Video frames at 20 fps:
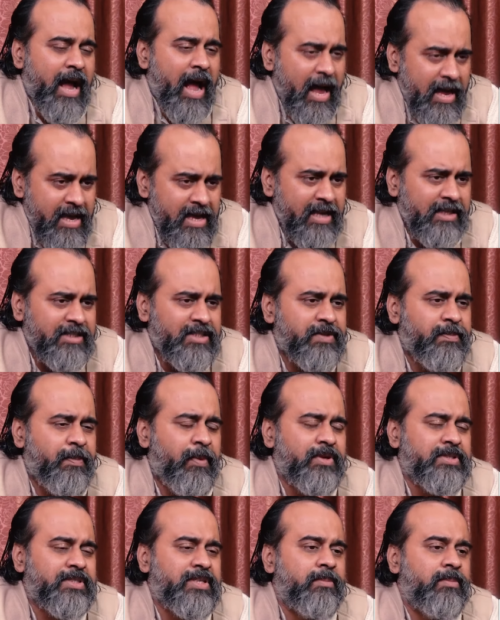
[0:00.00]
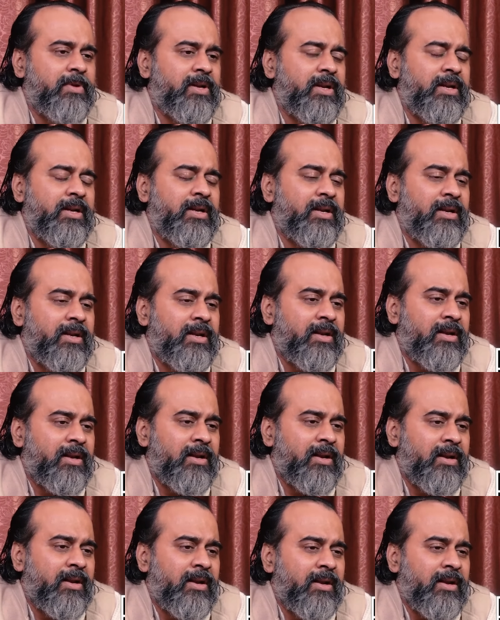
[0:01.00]
highest possible
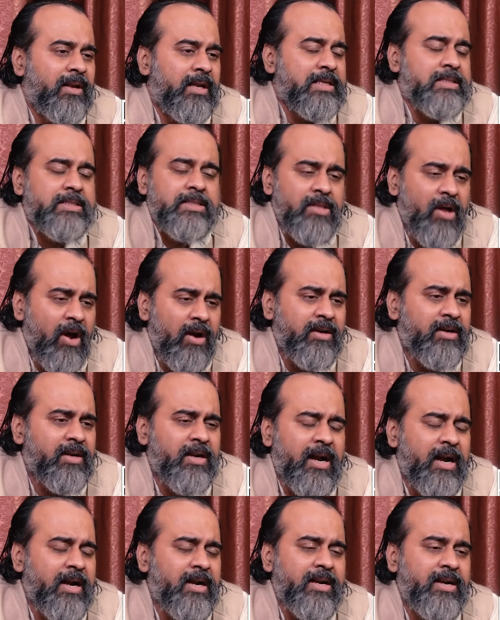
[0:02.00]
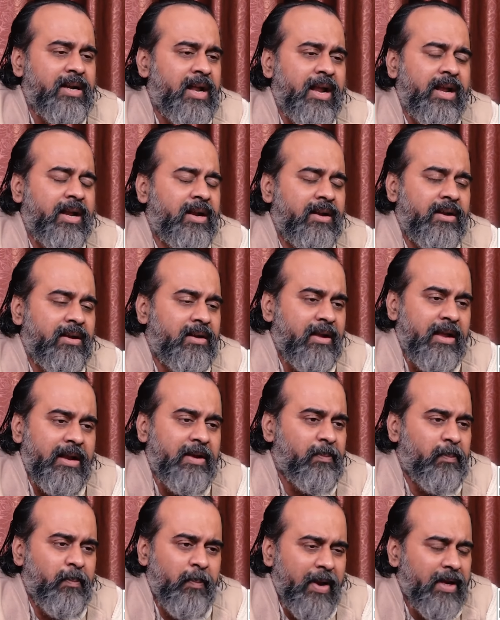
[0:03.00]
is not contained
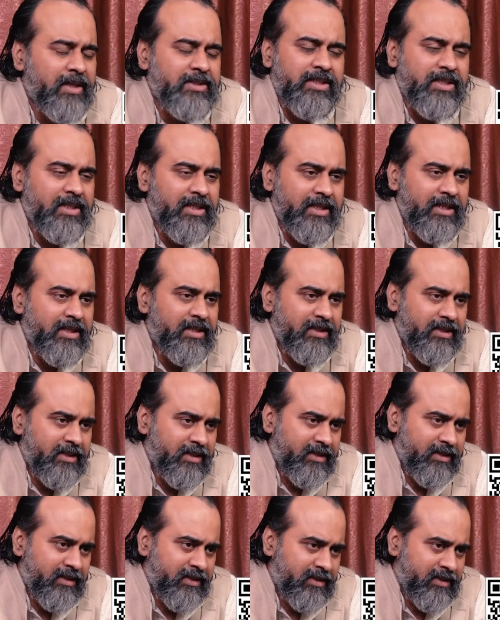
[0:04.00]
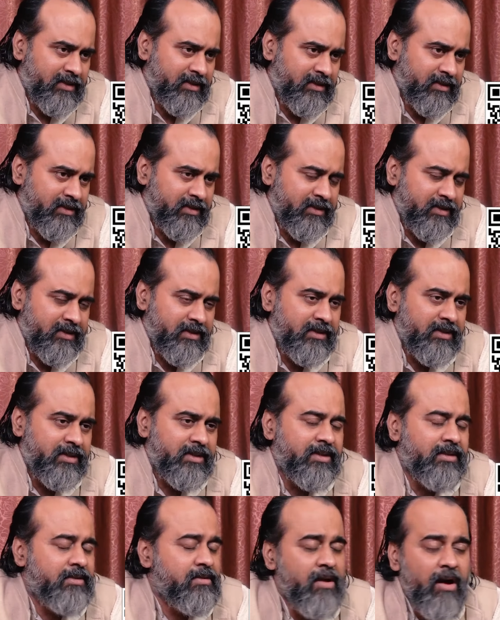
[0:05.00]
in pleasure
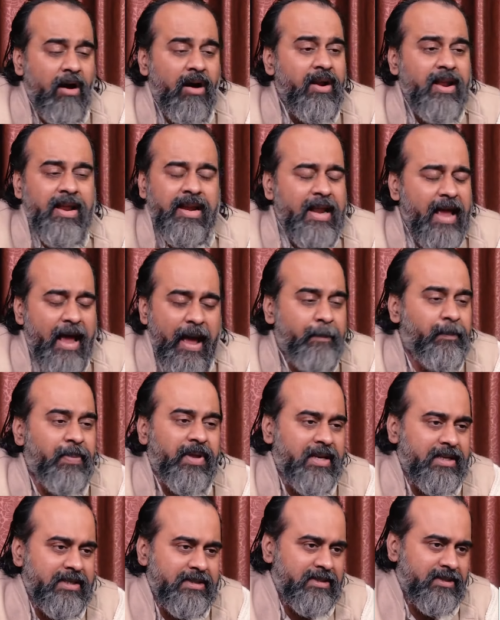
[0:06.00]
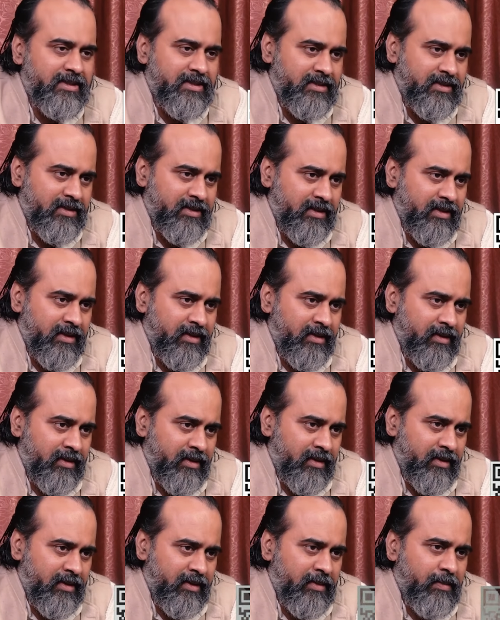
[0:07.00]
nor in happiness.
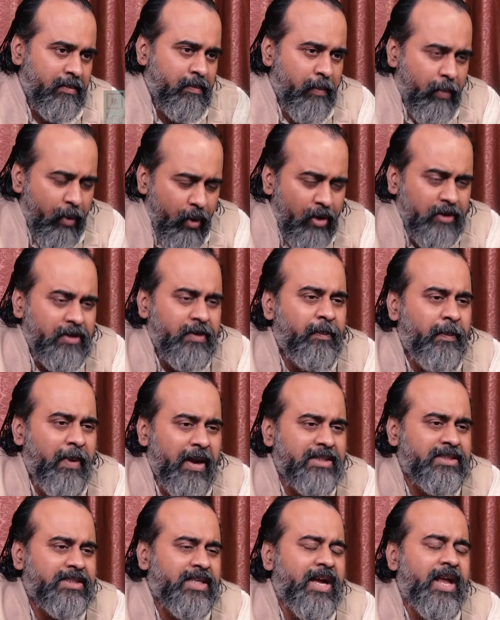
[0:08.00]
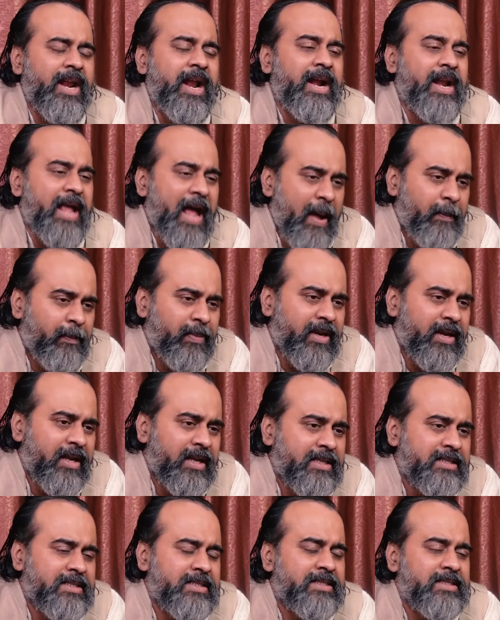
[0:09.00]
Both pleasure and
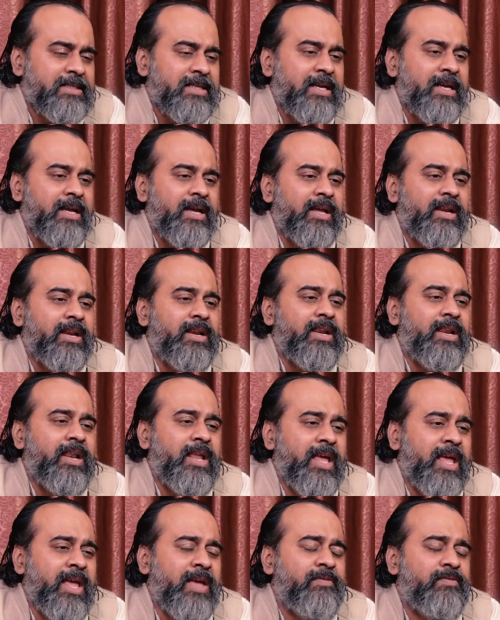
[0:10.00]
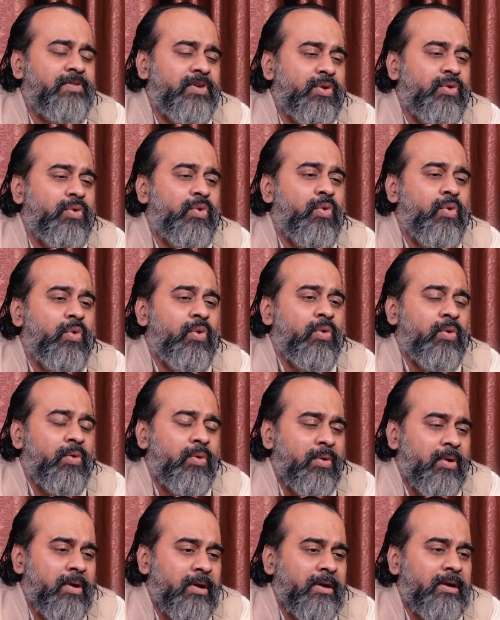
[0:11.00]
happiness leave you
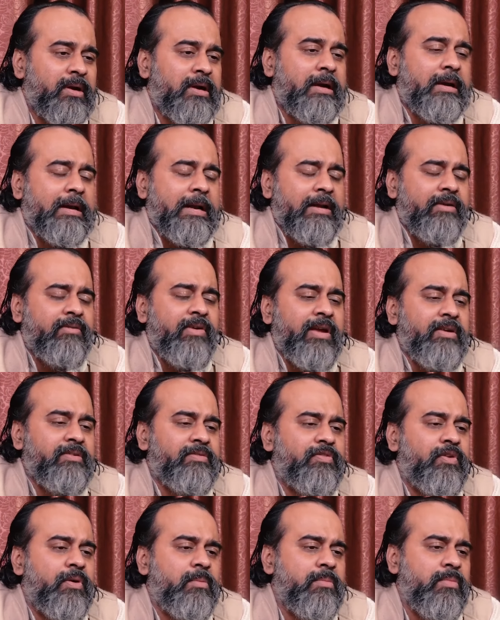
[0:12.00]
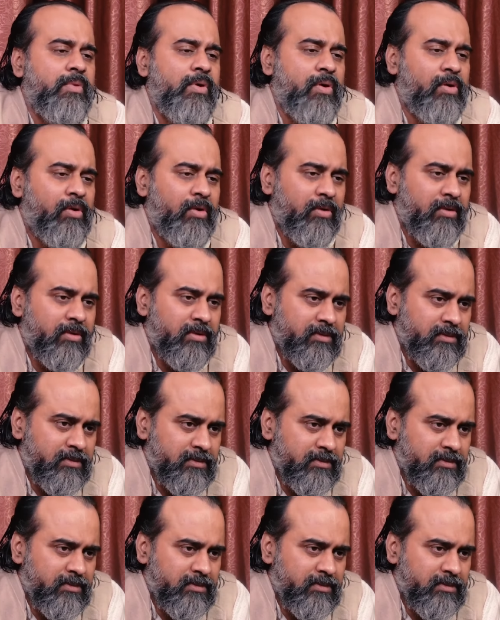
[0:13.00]
craving for more.